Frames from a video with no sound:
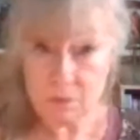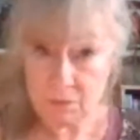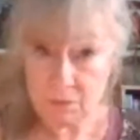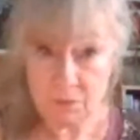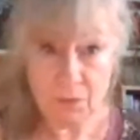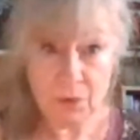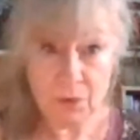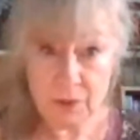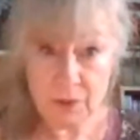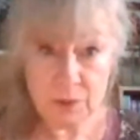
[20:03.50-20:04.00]

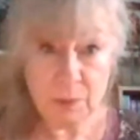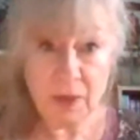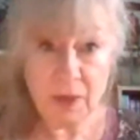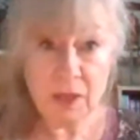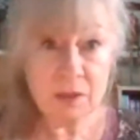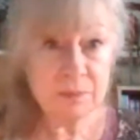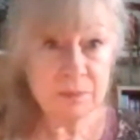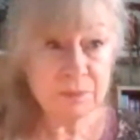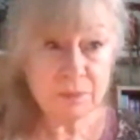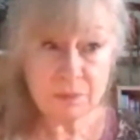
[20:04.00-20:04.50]
for a
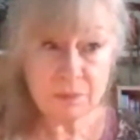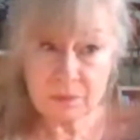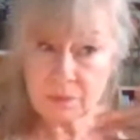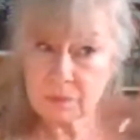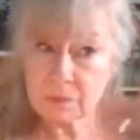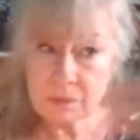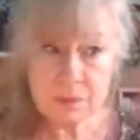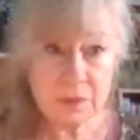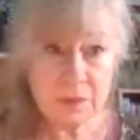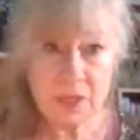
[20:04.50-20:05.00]
spell,
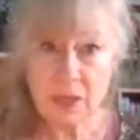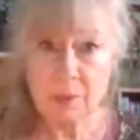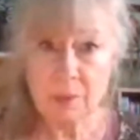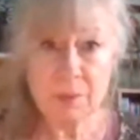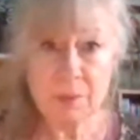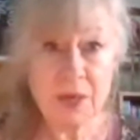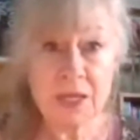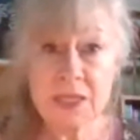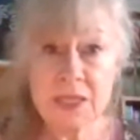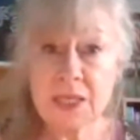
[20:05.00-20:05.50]

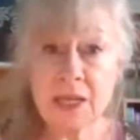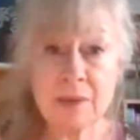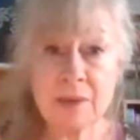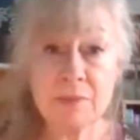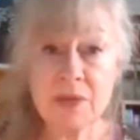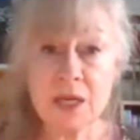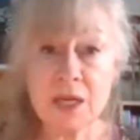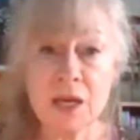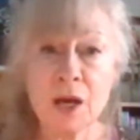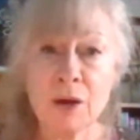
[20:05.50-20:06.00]
please let
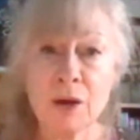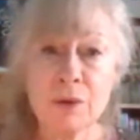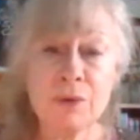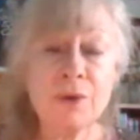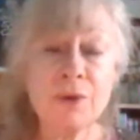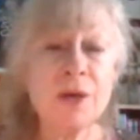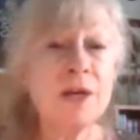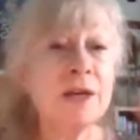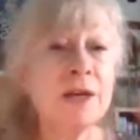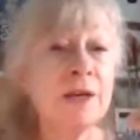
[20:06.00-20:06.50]
me know.